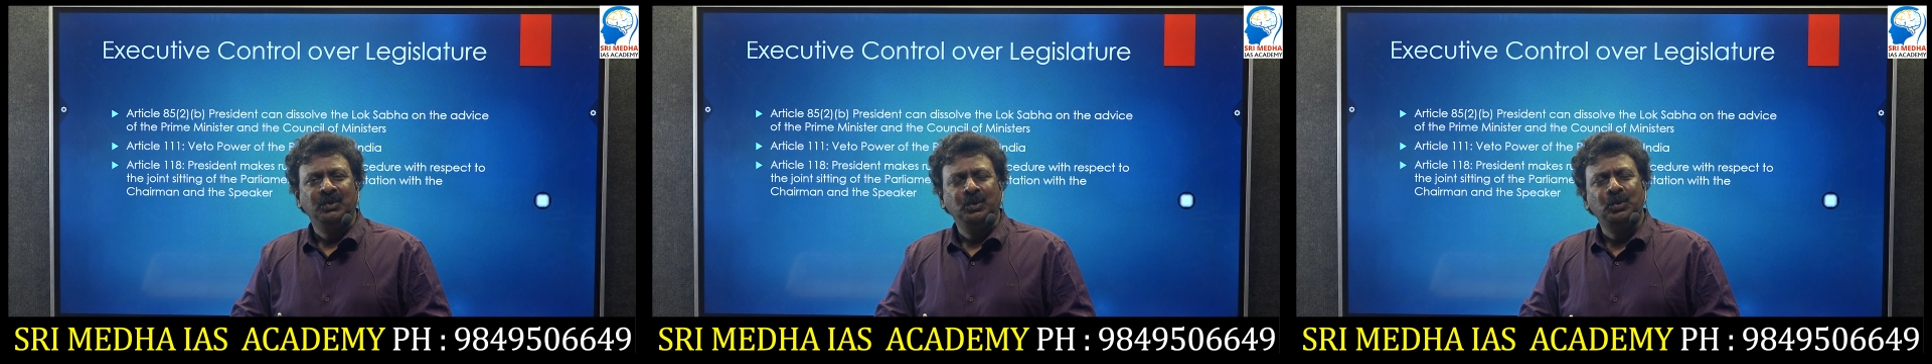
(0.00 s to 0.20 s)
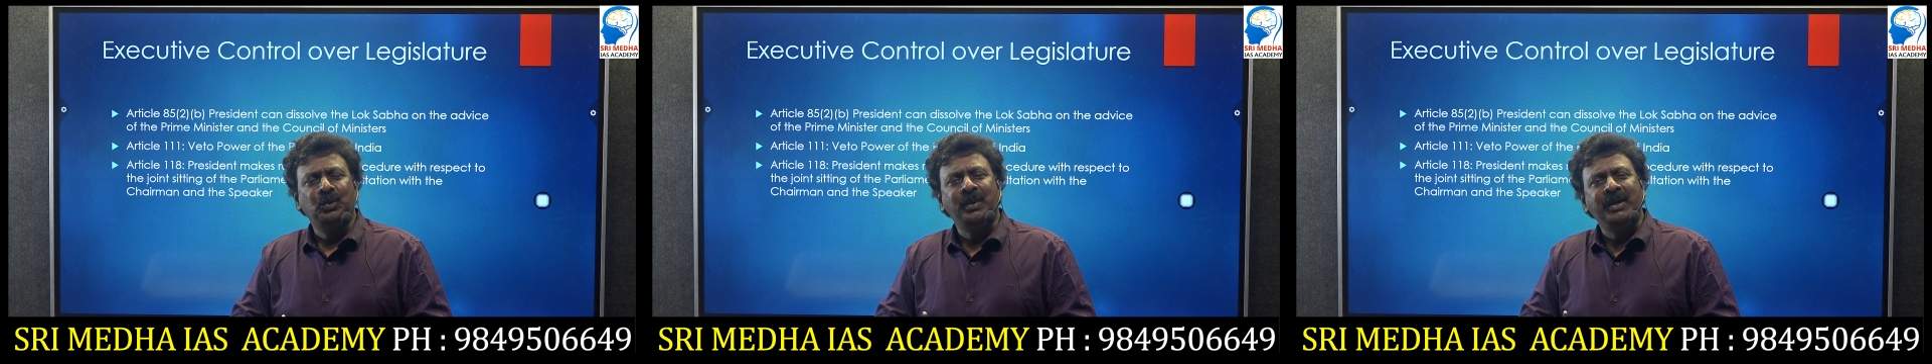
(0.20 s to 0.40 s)

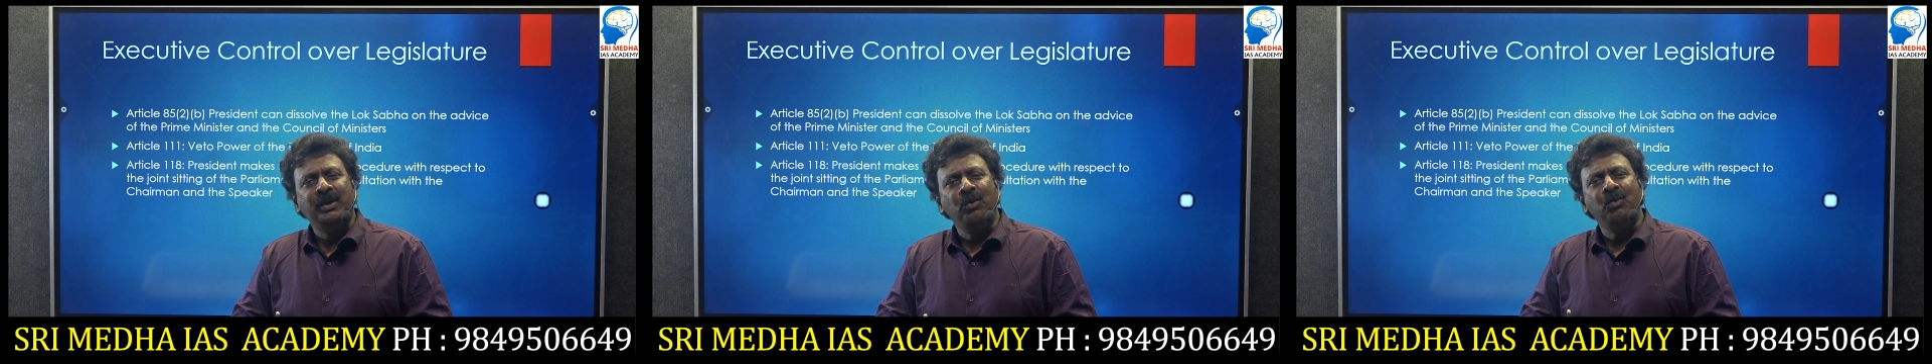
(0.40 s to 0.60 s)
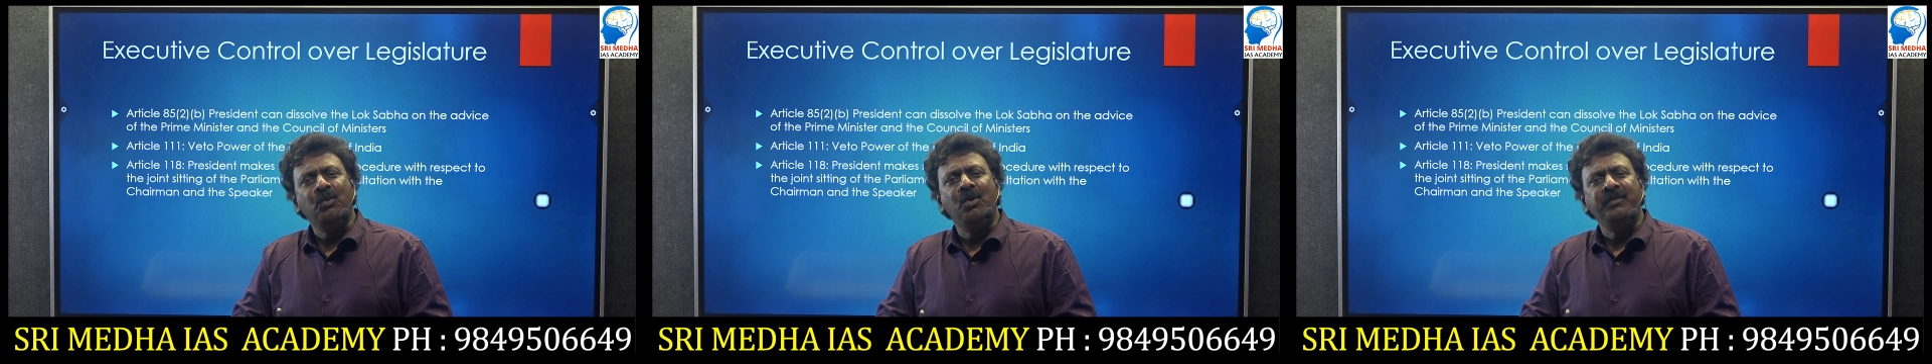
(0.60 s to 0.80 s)
through a
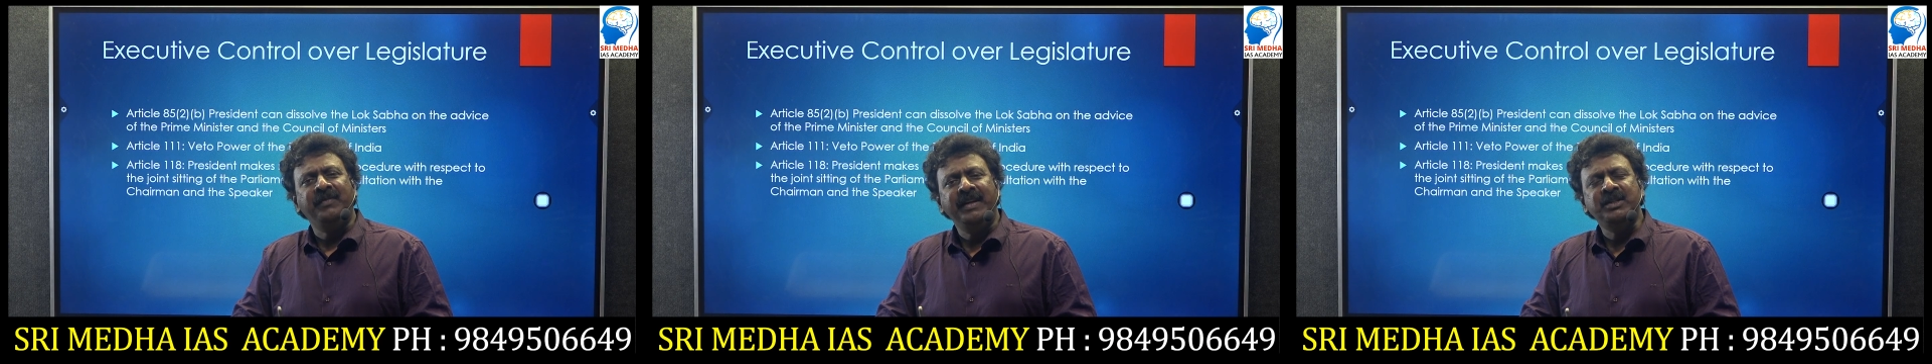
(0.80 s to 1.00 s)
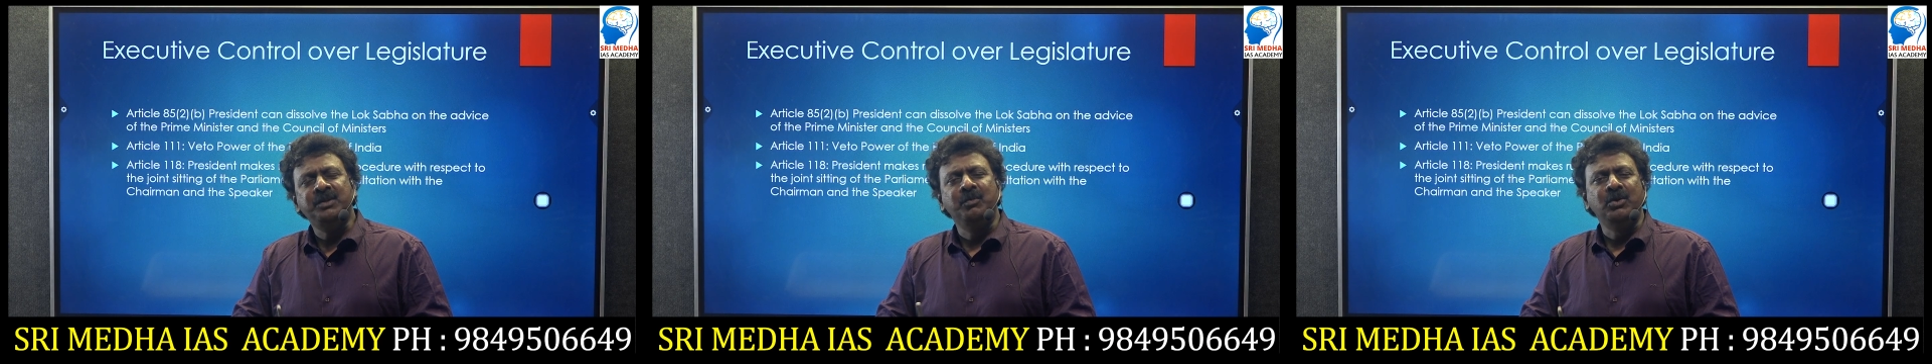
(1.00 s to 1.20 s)
no
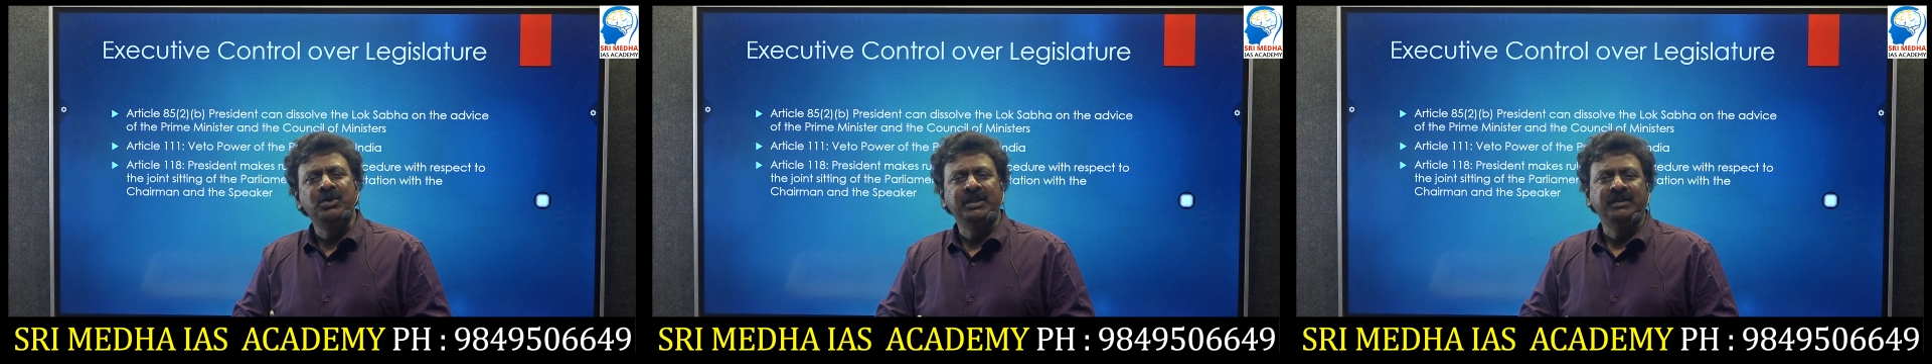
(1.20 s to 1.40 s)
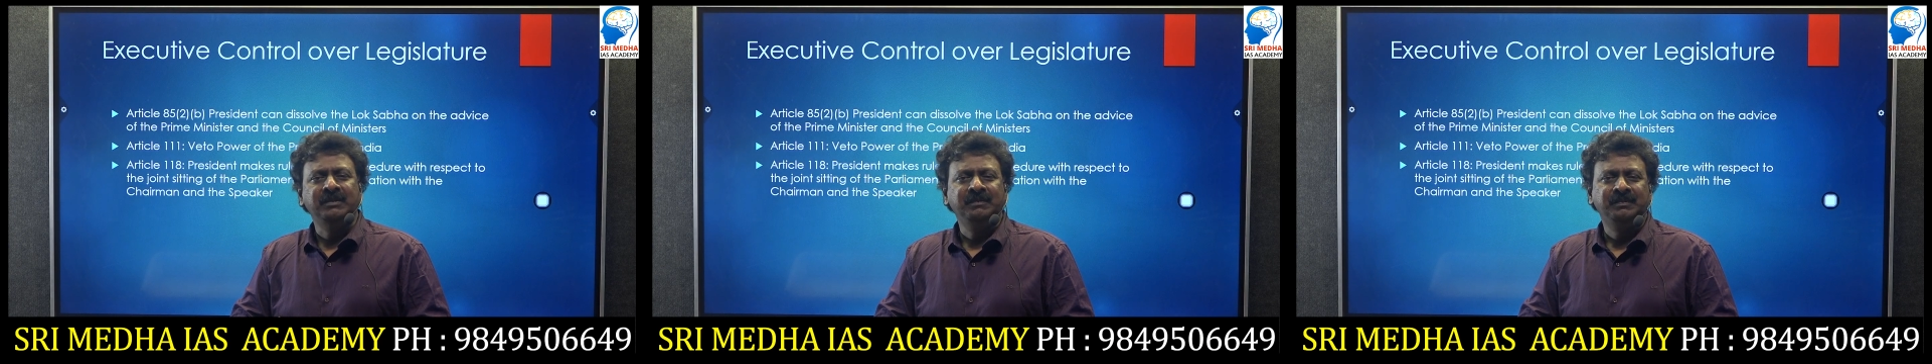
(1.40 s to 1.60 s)
confidence
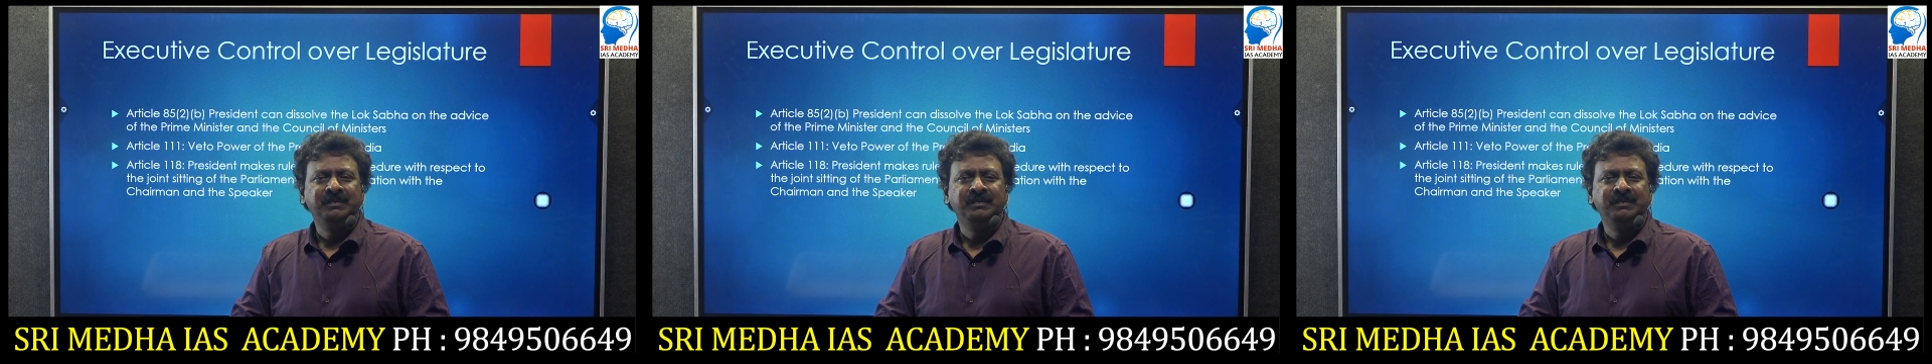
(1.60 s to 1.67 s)
motion